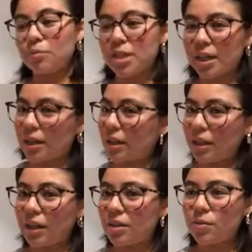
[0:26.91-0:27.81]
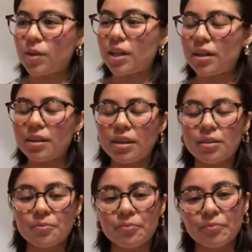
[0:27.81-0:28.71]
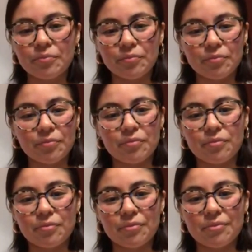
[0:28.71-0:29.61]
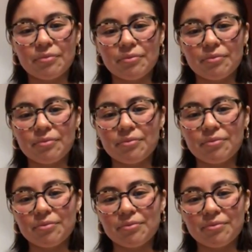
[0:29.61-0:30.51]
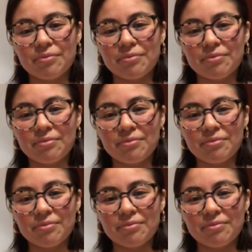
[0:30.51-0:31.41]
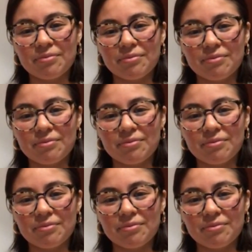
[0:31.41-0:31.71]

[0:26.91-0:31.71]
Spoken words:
Because I know it's so easy to just be stuck